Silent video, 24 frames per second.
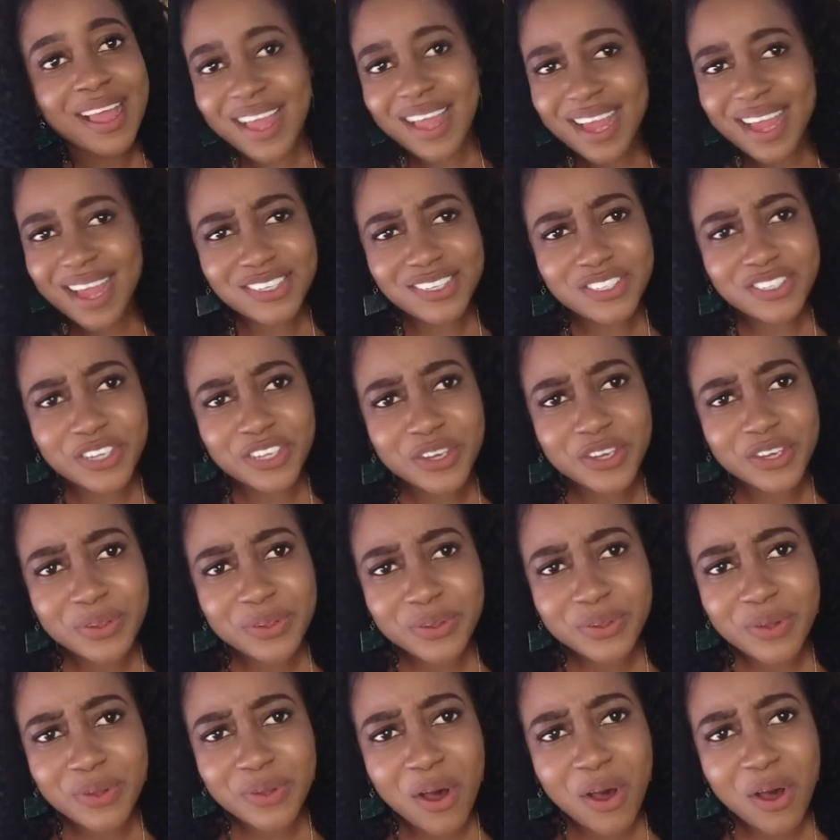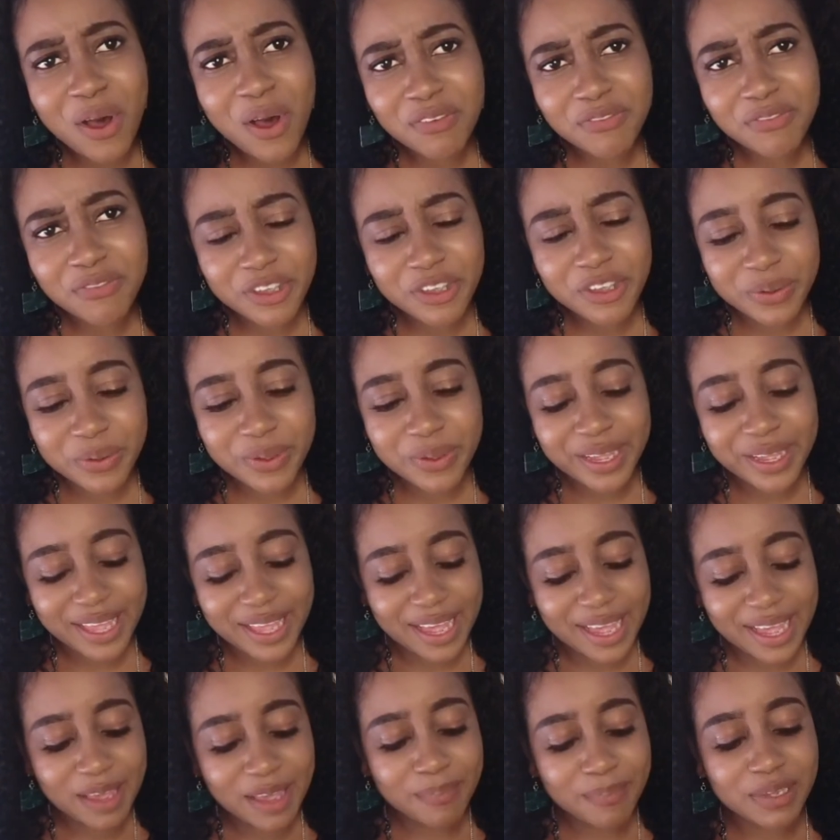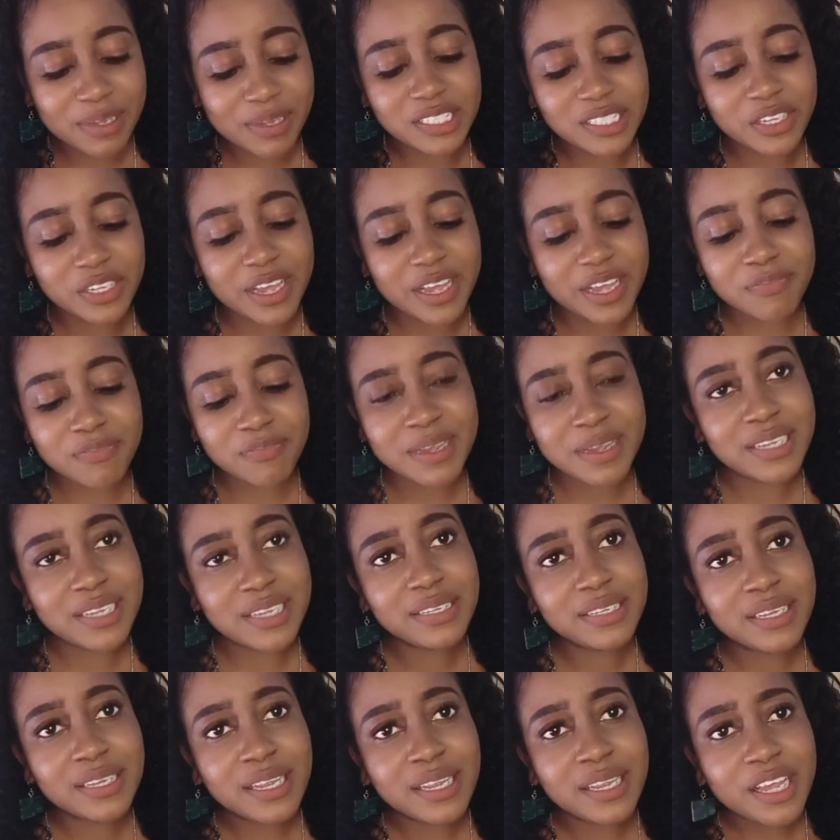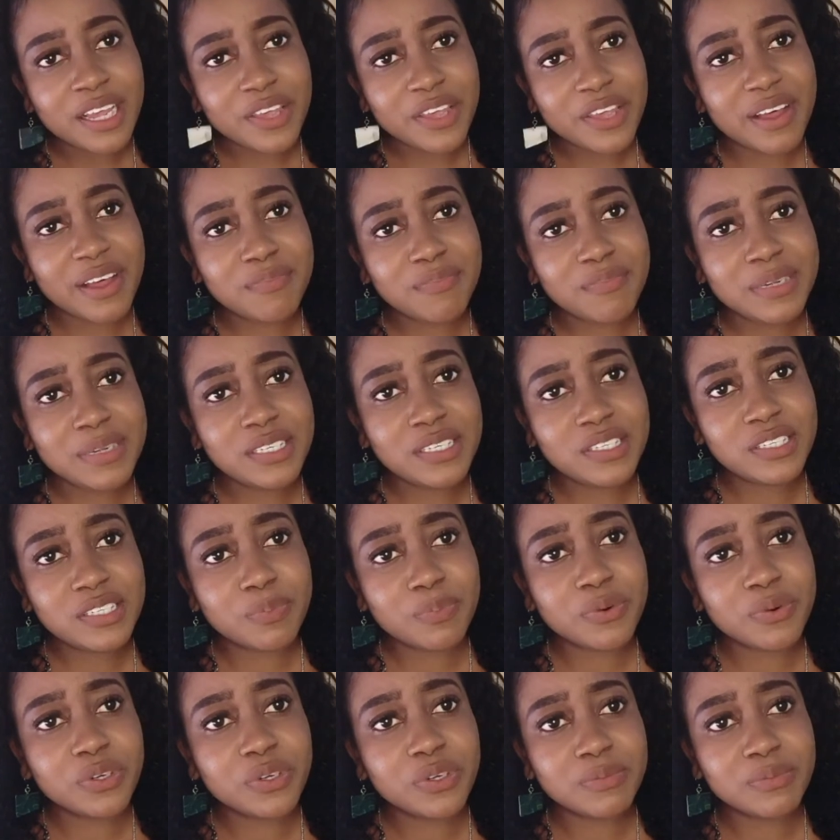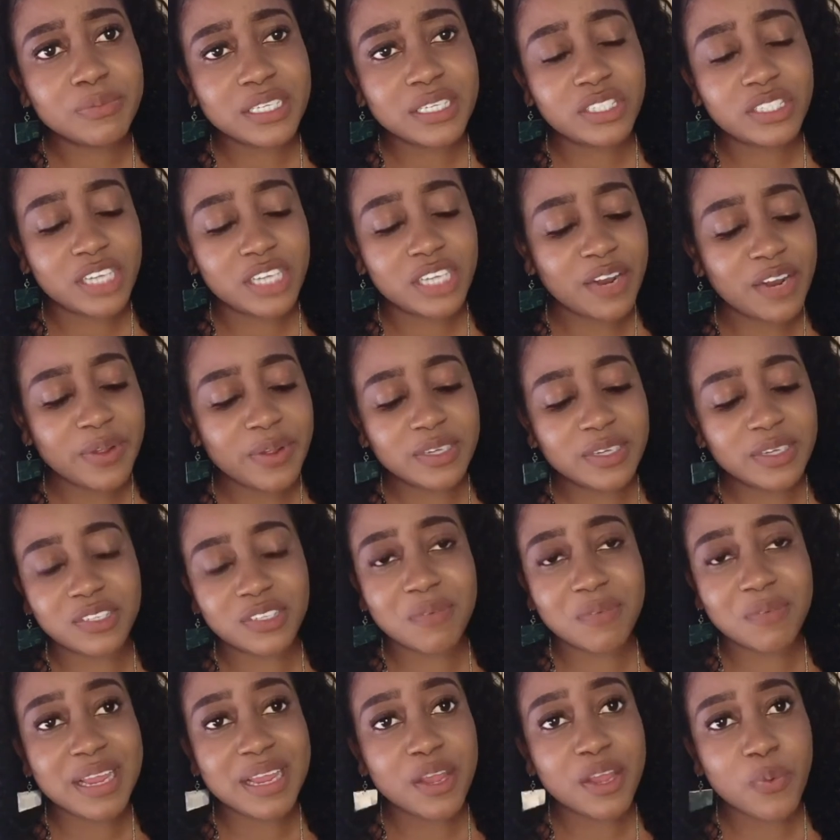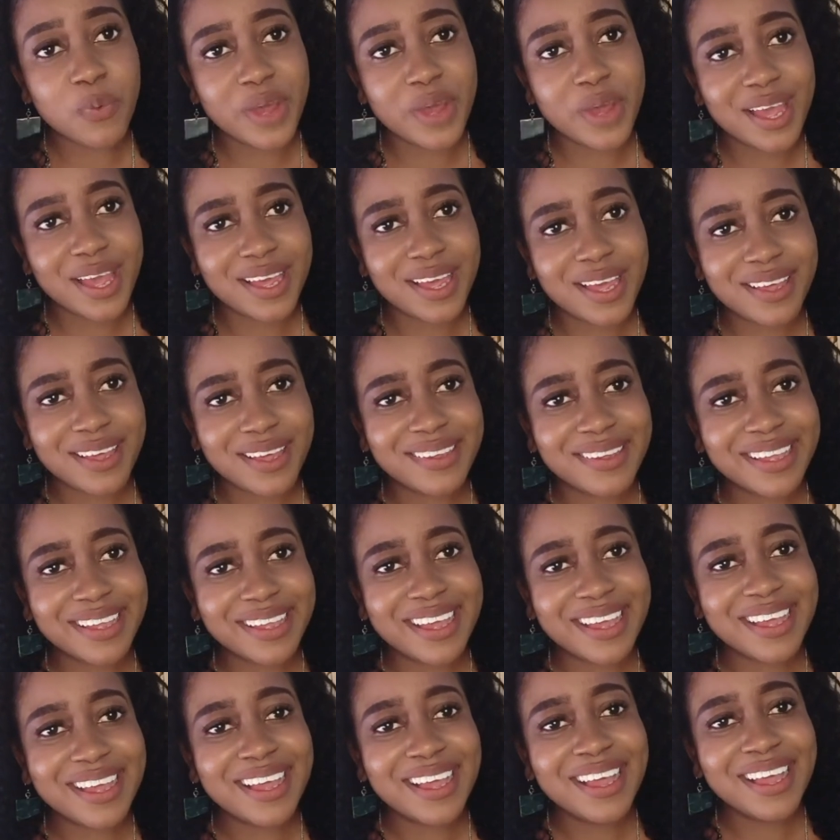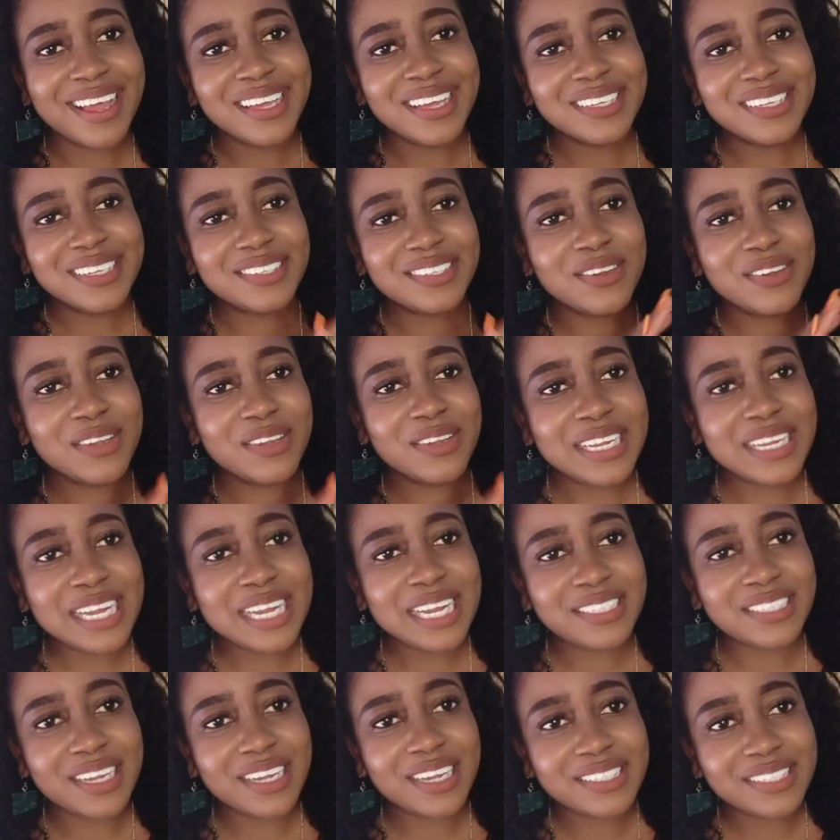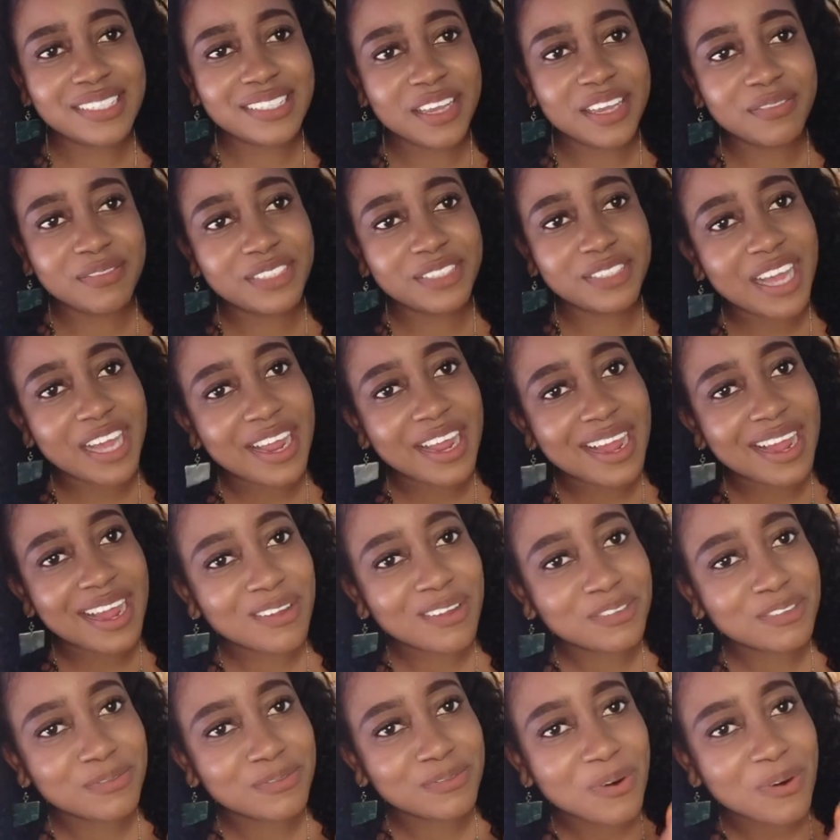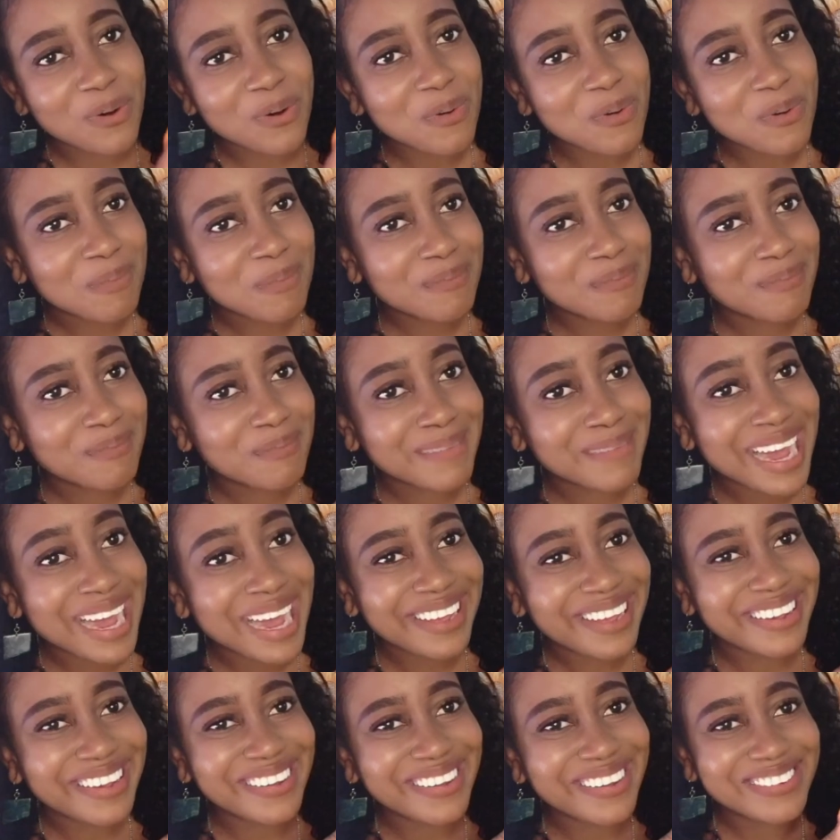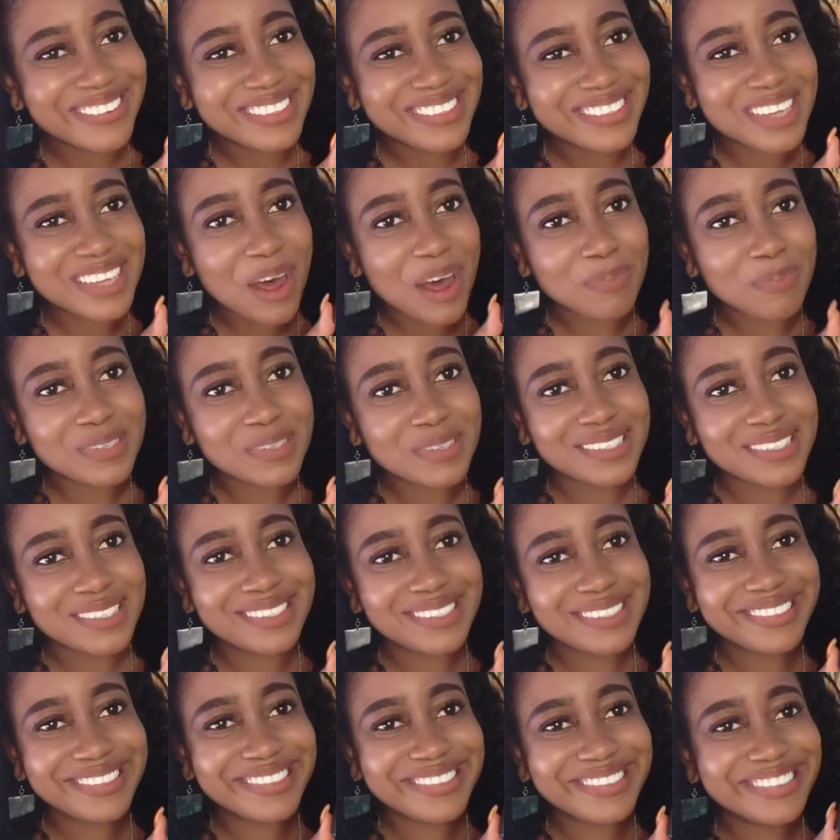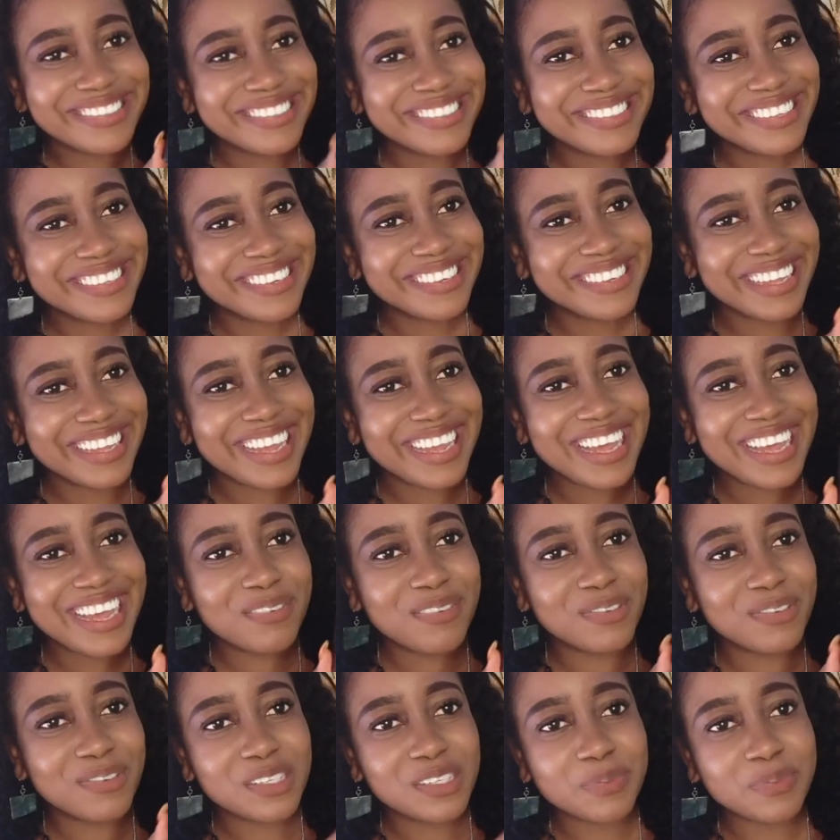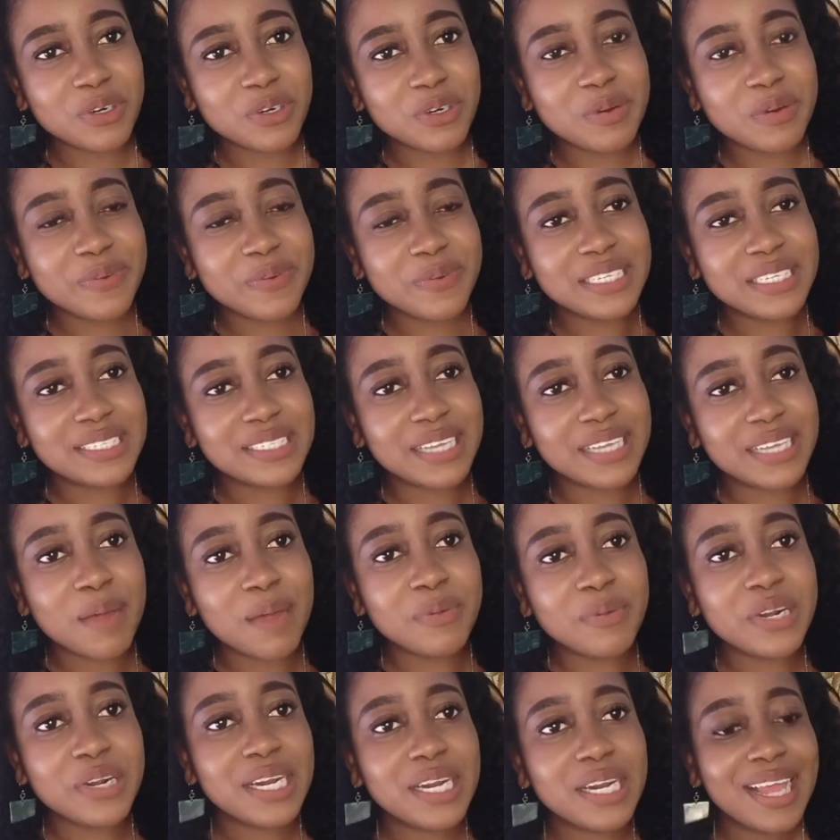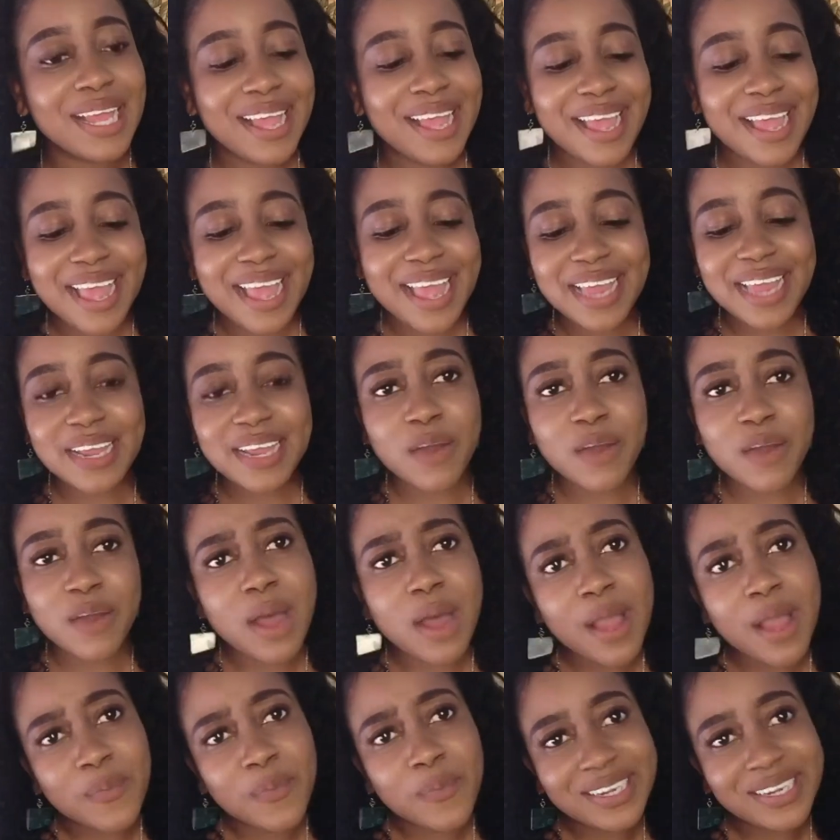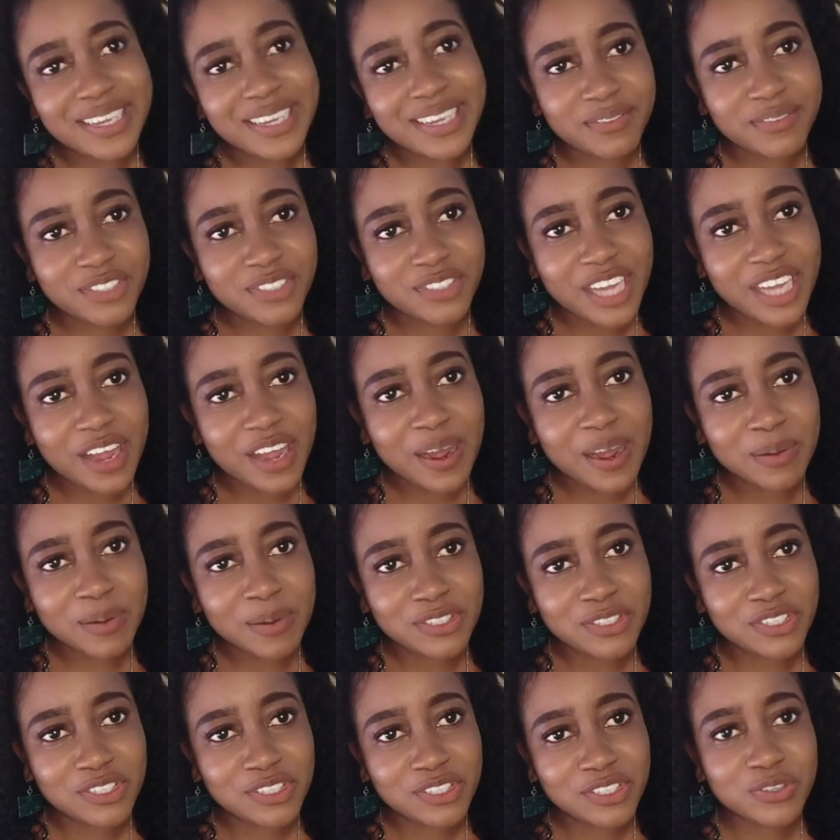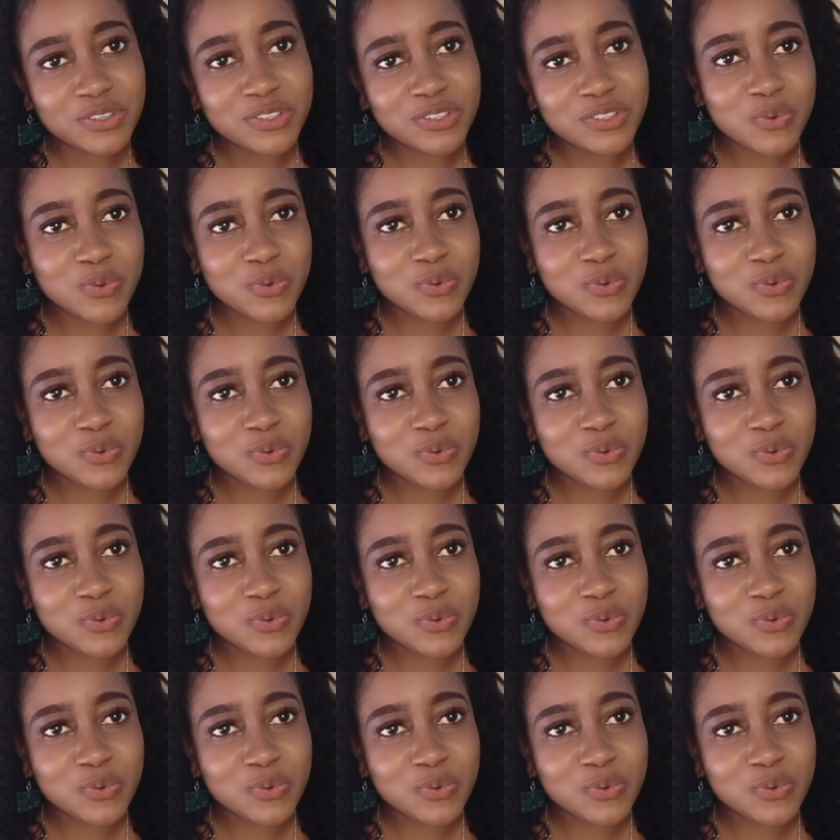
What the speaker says: and to you, all of you, okay, because you have been supporting my channel in so many ways, okay. So let us just give shout out for Michael Thompson, okay, for supporting me with this camera. And I want to give shout out to